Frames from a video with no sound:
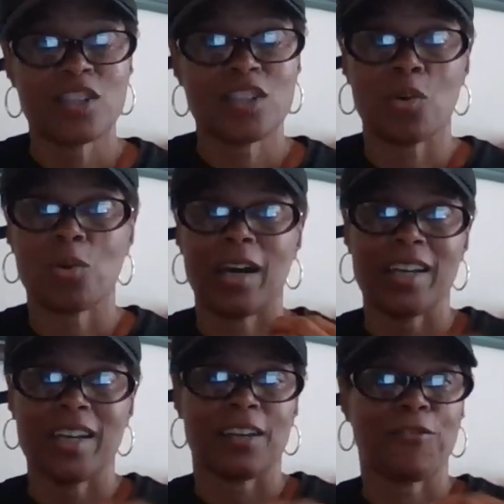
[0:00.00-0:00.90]
So guys,
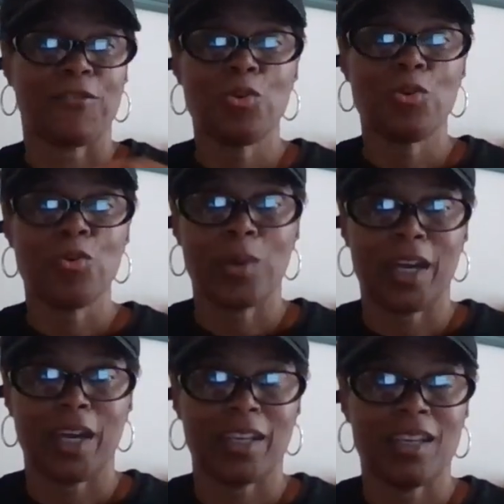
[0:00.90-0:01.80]
if you are
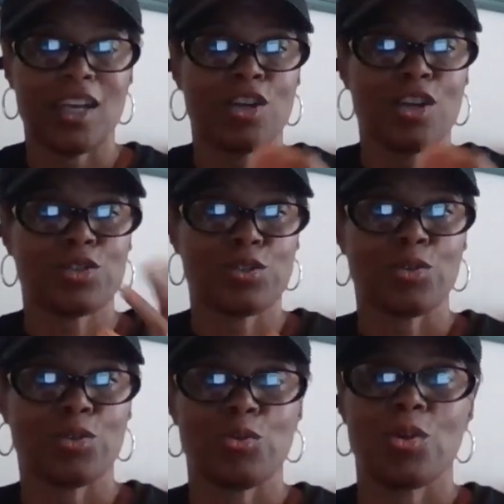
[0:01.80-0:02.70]
ready
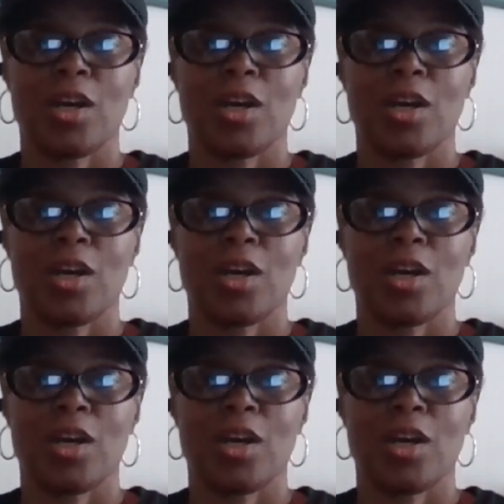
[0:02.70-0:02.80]
to